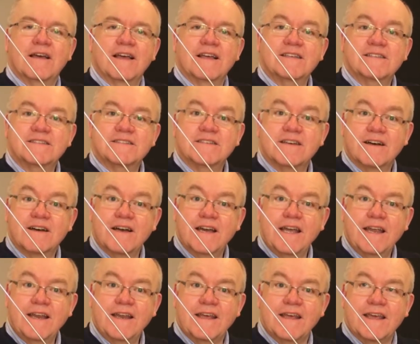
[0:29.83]
it's
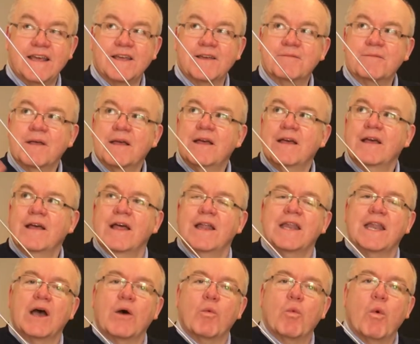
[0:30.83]
tiny.
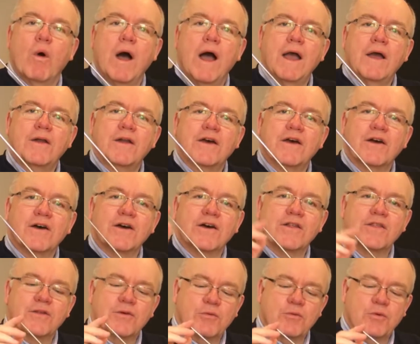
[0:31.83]
Now, why on
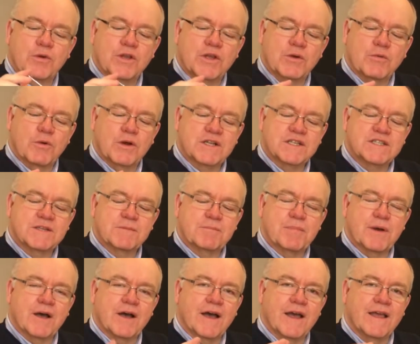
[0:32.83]
earth would you want to
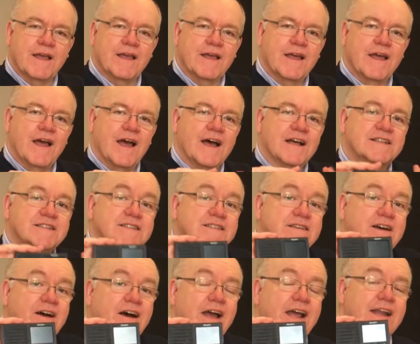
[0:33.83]
buy a
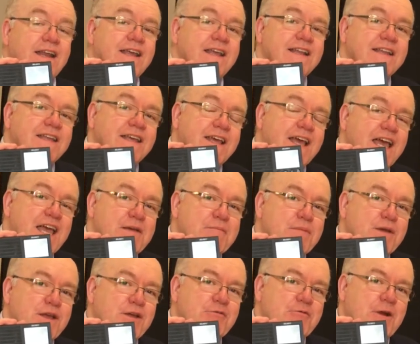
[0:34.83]
tiny
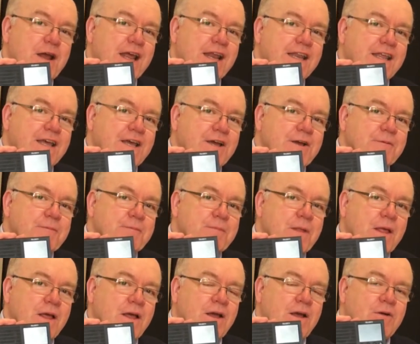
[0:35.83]
DAB radio?
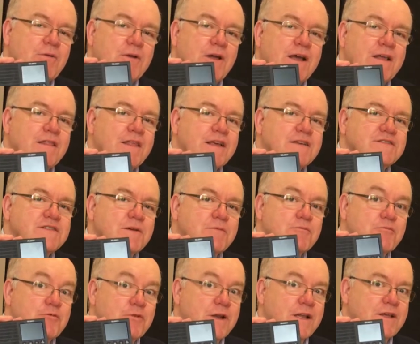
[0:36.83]
Well, I can think of
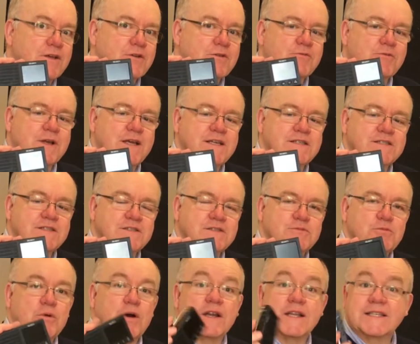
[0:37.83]
some really good
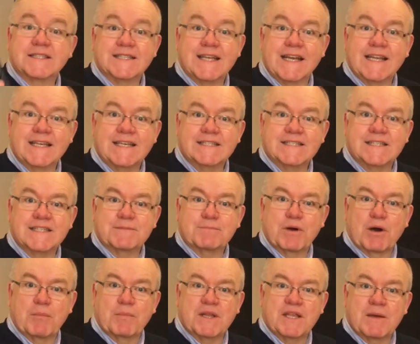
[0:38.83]
reasons. One, it's dead easy to
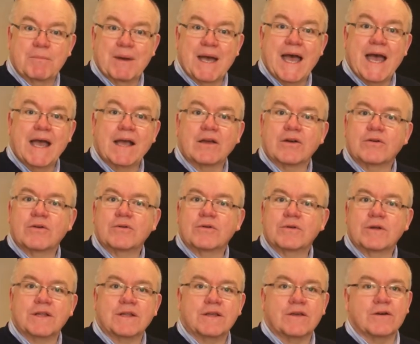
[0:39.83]
pop in your bag
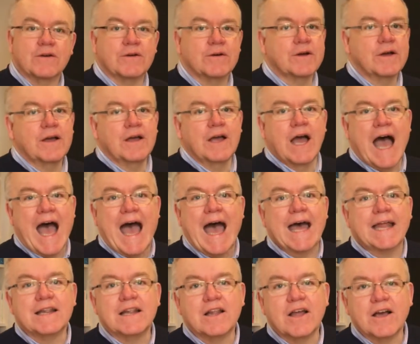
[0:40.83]
or in your
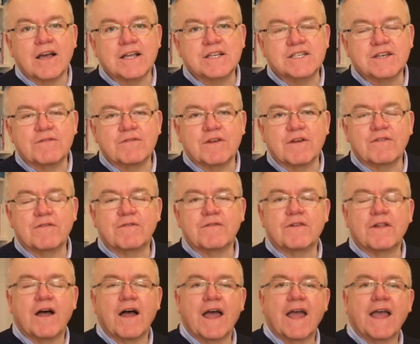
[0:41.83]
hand luggage if you're
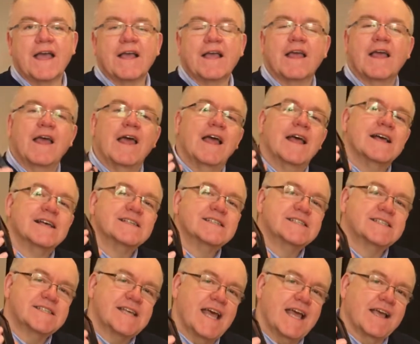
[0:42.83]
flying.
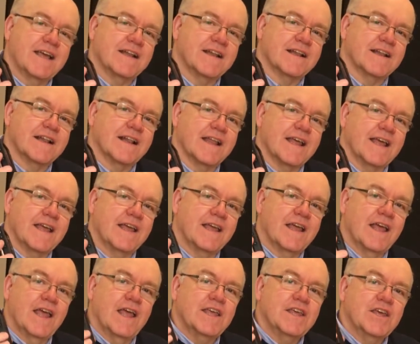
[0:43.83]
Secondly,
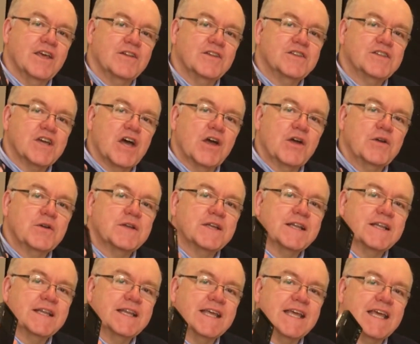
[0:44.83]
you
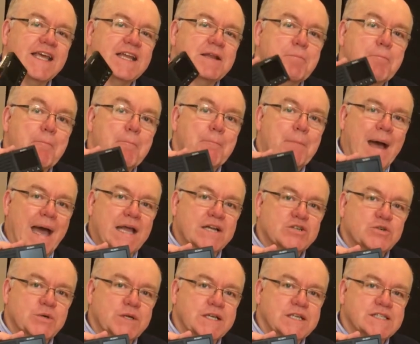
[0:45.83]
don't need
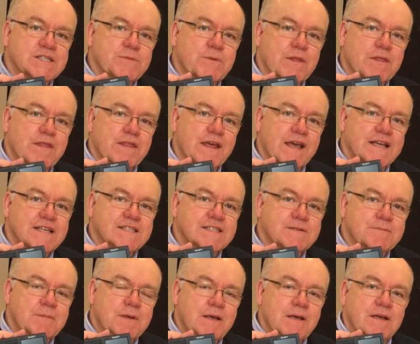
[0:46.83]
batteries with
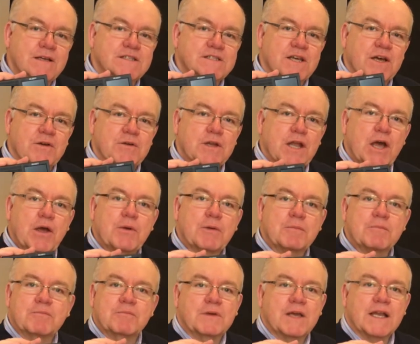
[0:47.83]
this. So no
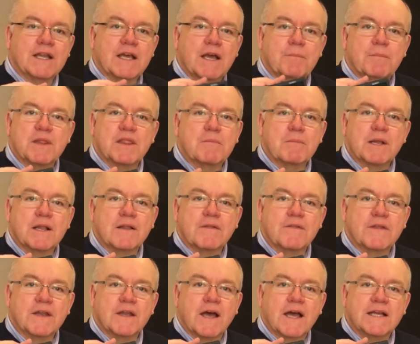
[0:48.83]
getting up in the middle of
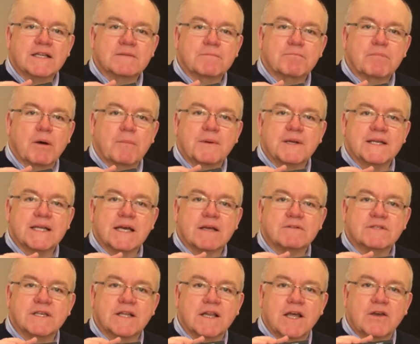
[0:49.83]
the night and popping
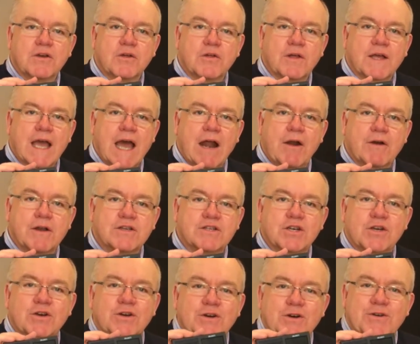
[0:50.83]
down to your local garage